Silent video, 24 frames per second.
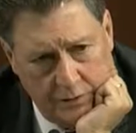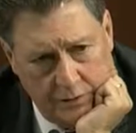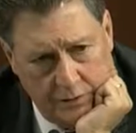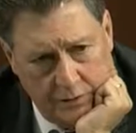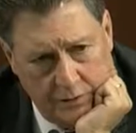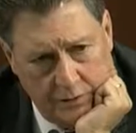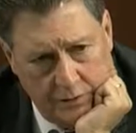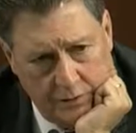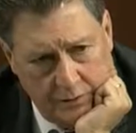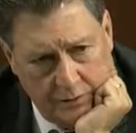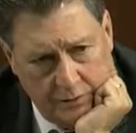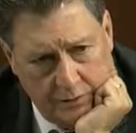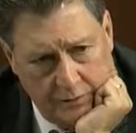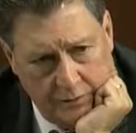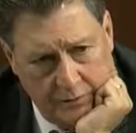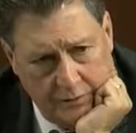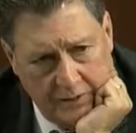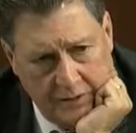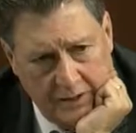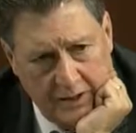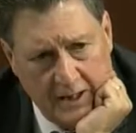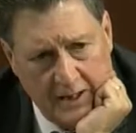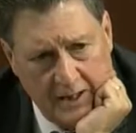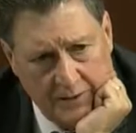to get the
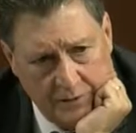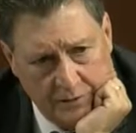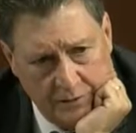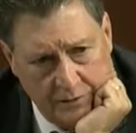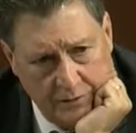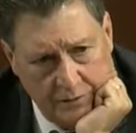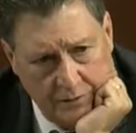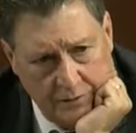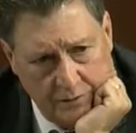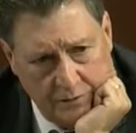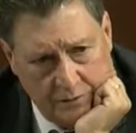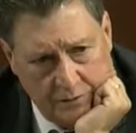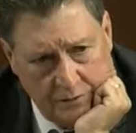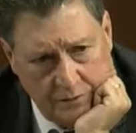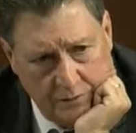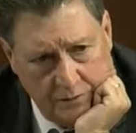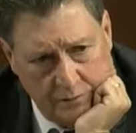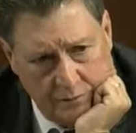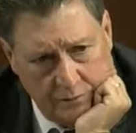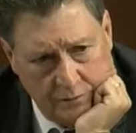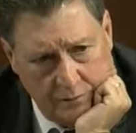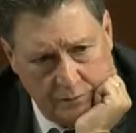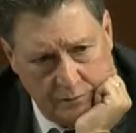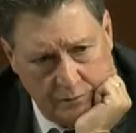redactions
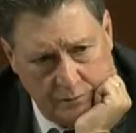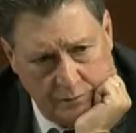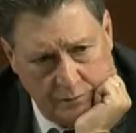to